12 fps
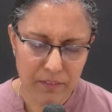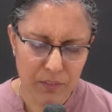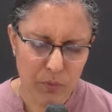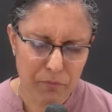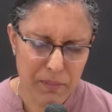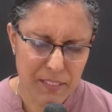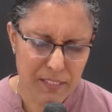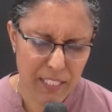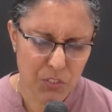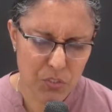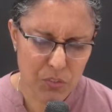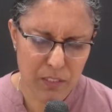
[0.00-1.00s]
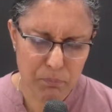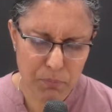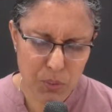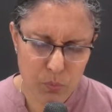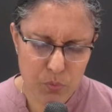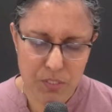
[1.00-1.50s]
who have been sexual
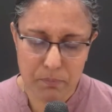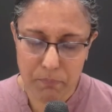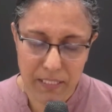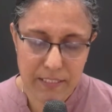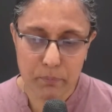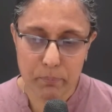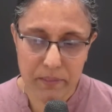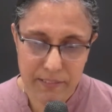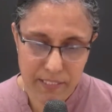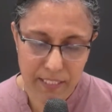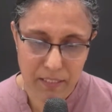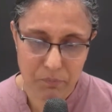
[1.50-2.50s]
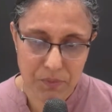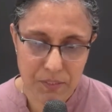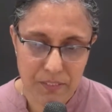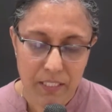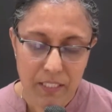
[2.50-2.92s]
abused multiple times,